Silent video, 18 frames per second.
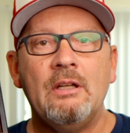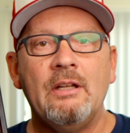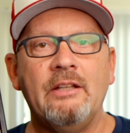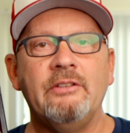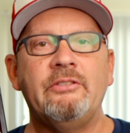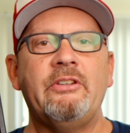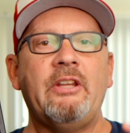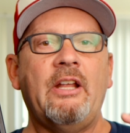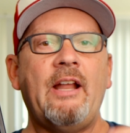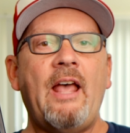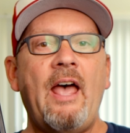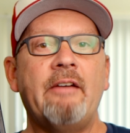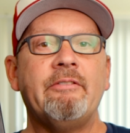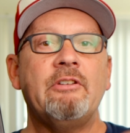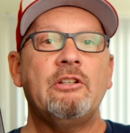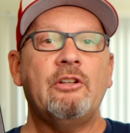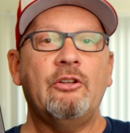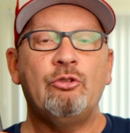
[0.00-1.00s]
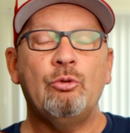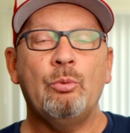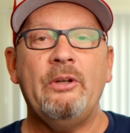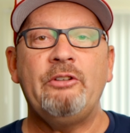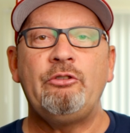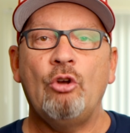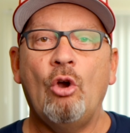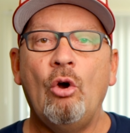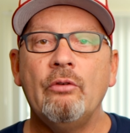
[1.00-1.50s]
instead of having to
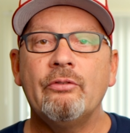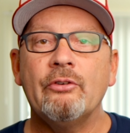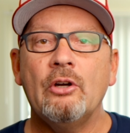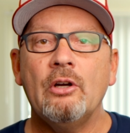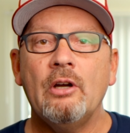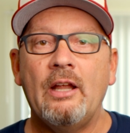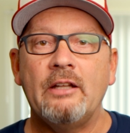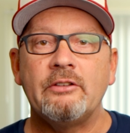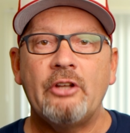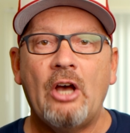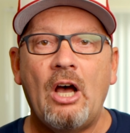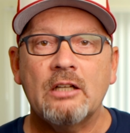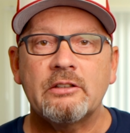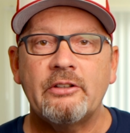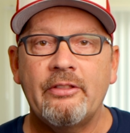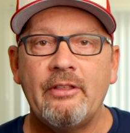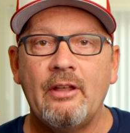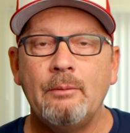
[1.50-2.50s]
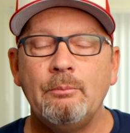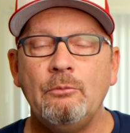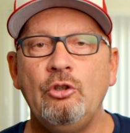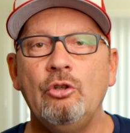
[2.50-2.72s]
switch over and talk to them,